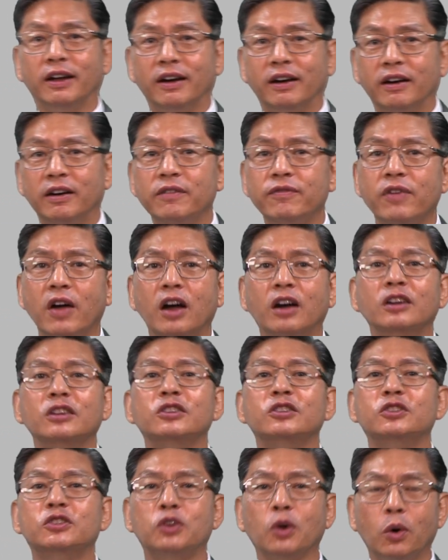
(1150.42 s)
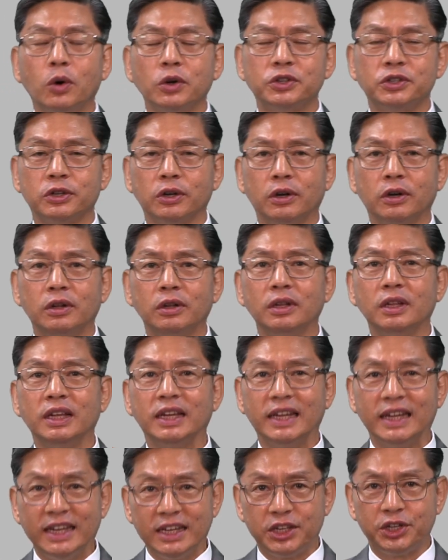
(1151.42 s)
of social
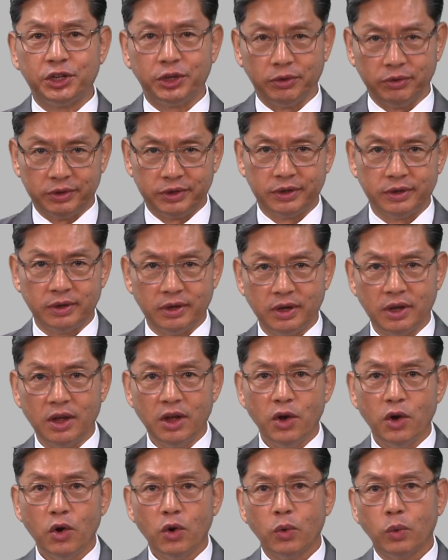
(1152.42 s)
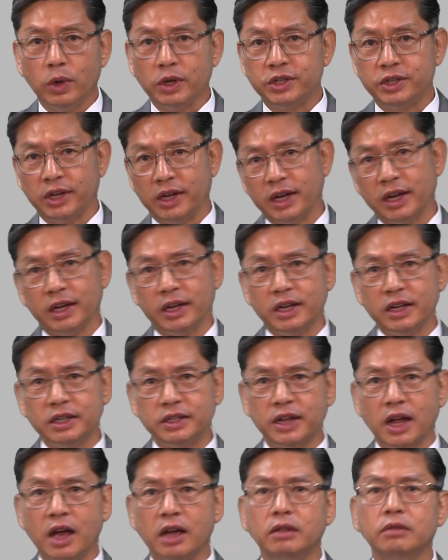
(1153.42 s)
issues, which
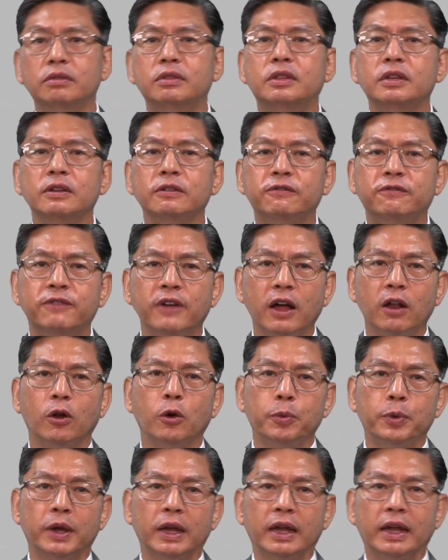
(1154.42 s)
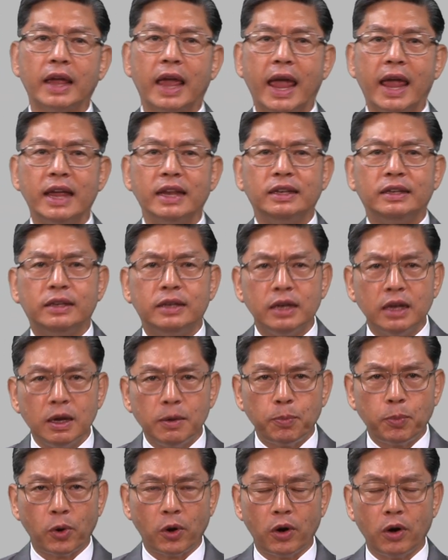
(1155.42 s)
is developing a
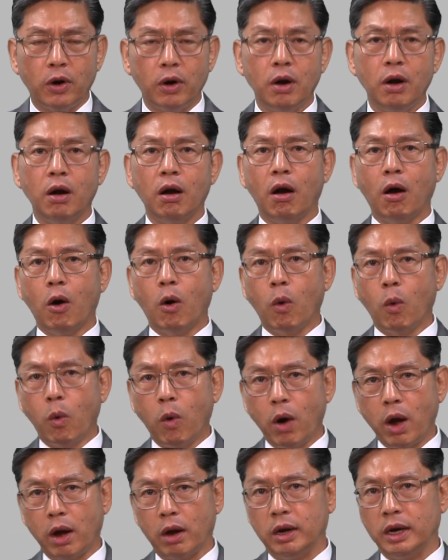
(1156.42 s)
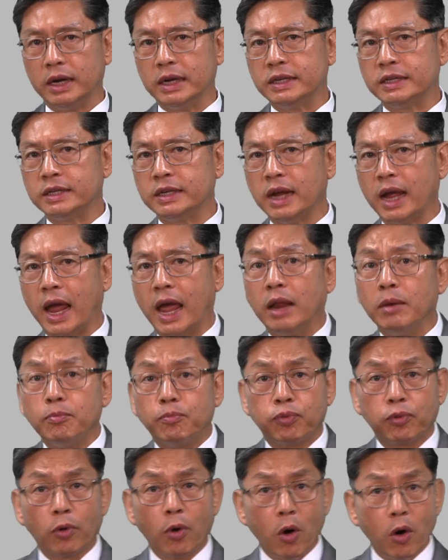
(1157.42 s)
deeper awareness and
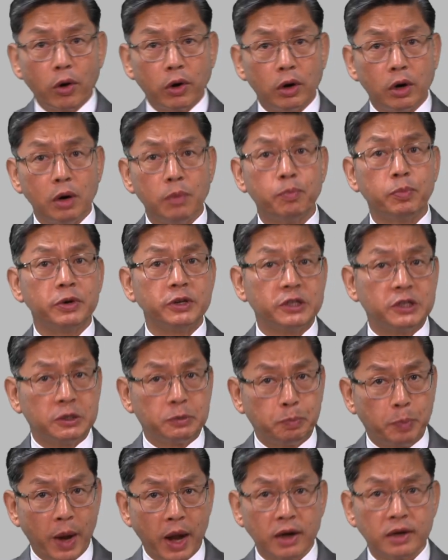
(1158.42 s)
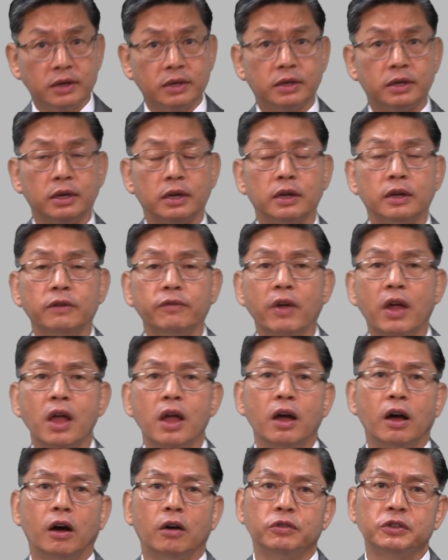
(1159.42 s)
broader perspective
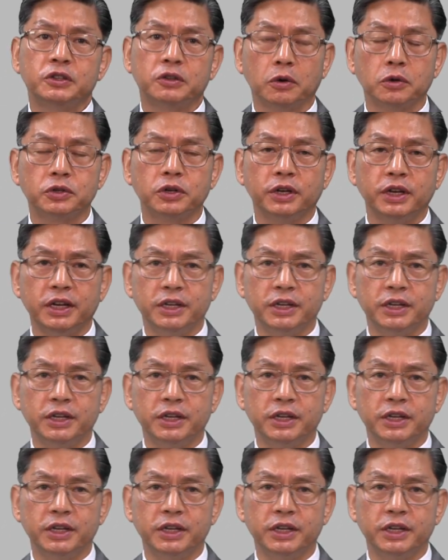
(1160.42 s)
of social